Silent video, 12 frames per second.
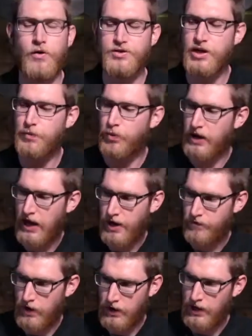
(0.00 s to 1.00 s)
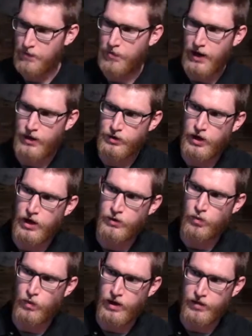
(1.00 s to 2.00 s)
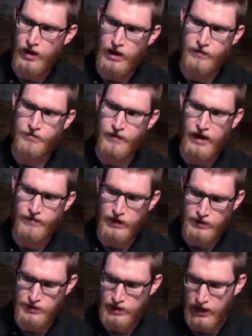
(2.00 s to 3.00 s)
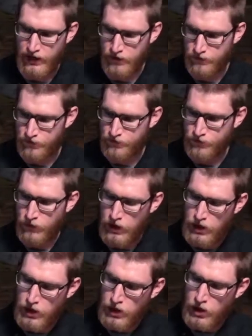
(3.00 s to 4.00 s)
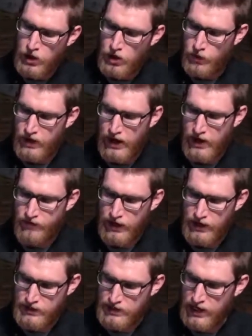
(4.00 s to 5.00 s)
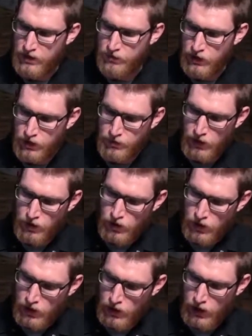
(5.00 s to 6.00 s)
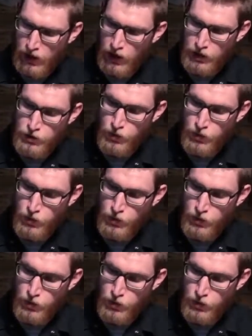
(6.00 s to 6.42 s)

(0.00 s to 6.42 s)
First up, we have an impact gun with a 5/8 socket. We have a 10mm, a